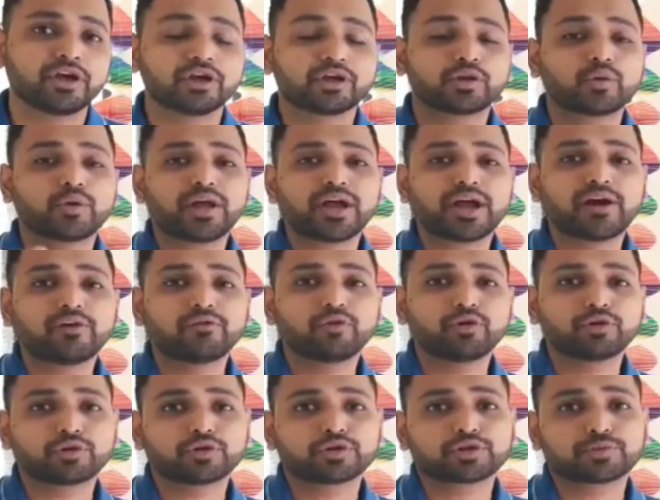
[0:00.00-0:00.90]
Today I
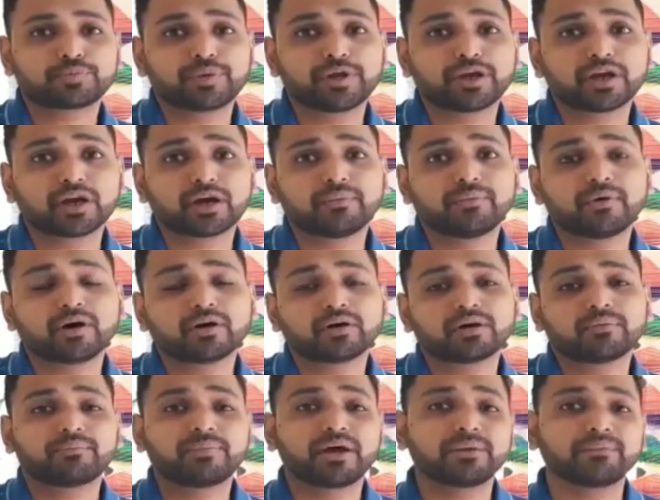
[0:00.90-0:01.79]
want to speak
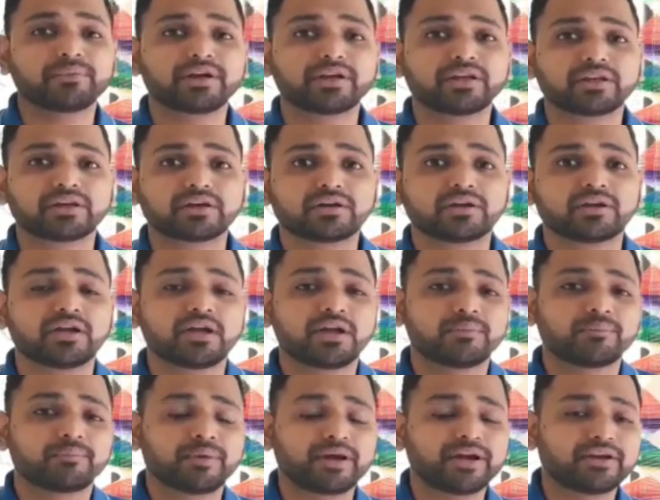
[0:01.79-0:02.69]
about my mentor,
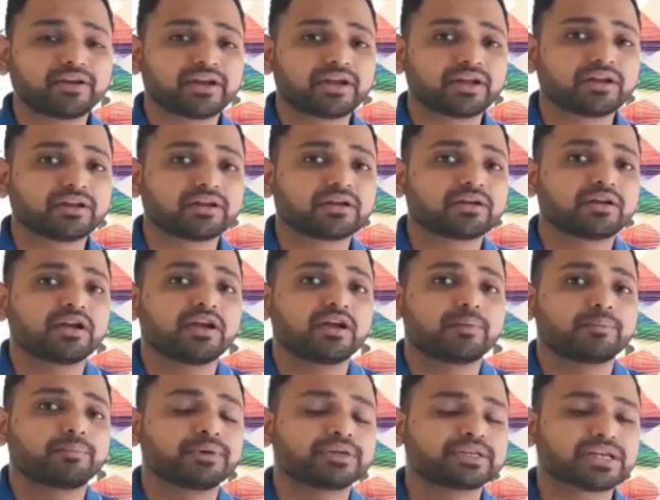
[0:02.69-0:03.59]
my trainer,
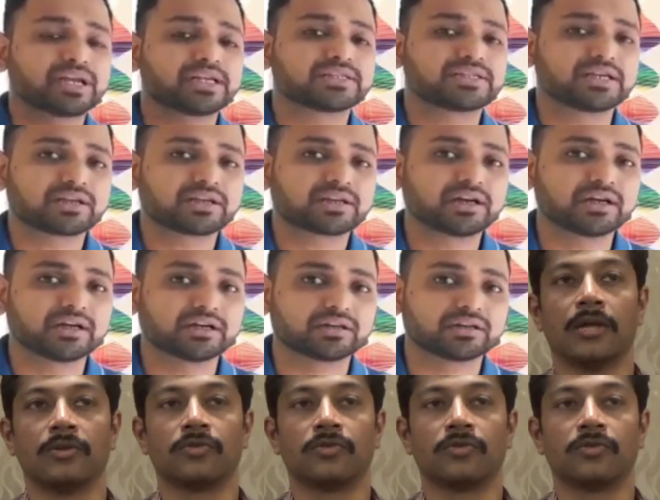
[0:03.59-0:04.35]
Bishal Sarkar.